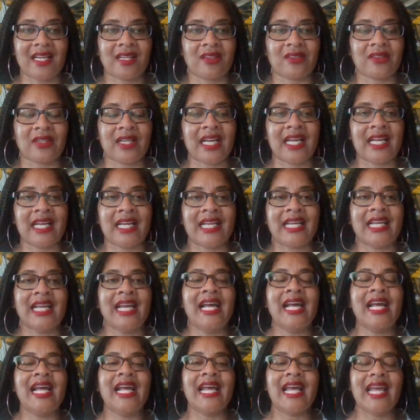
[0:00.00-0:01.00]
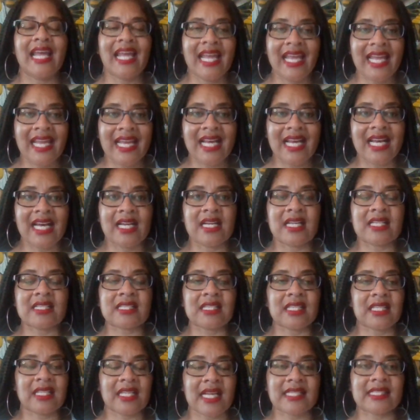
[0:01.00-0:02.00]
And as a licensed clinical
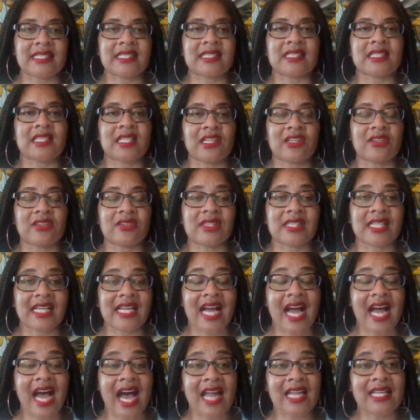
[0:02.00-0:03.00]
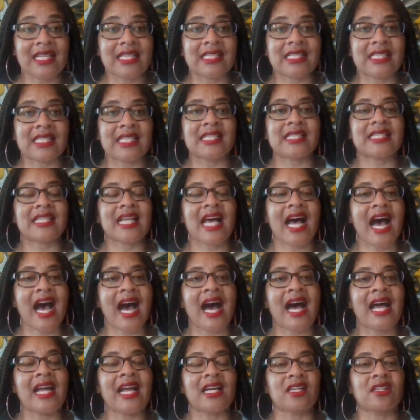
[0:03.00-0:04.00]
psychologist, I
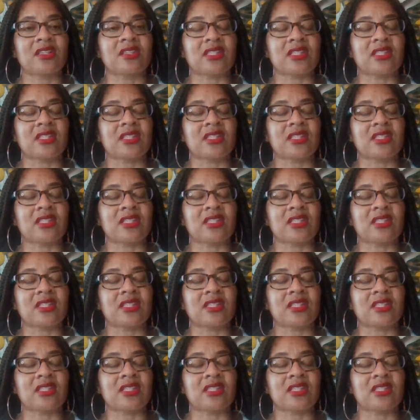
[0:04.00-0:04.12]
understand